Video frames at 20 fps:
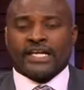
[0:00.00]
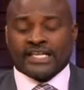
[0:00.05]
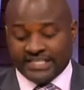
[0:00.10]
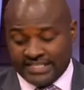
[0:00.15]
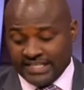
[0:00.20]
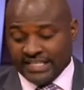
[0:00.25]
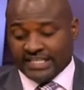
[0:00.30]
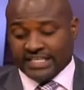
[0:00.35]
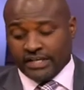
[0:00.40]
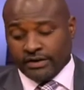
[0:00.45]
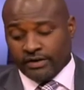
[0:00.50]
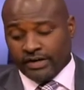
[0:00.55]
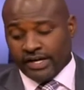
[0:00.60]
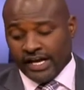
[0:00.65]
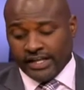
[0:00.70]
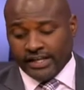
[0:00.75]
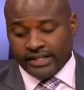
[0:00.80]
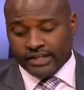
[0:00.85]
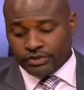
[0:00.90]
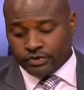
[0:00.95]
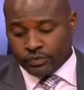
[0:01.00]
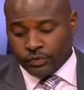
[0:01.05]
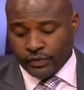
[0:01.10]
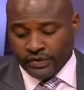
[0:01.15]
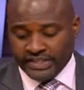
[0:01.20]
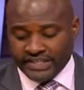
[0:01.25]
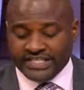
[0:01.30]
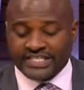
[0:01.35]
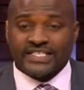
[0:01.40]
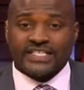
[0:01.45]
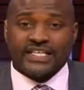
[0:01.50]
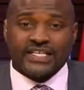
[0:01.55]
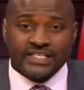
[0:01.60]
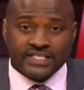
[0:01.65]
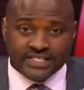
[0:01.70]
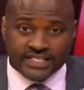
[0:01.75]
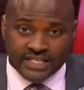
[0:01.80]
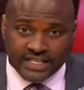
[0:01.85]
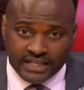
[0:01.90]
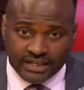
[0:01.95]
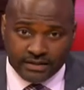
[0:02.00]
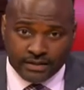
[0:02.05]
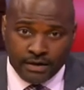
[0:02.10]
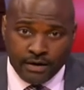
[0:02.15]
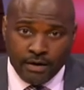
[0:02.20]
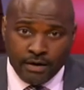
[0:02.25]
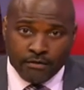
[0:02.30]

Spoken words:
Ezekiel Elliott, 2016,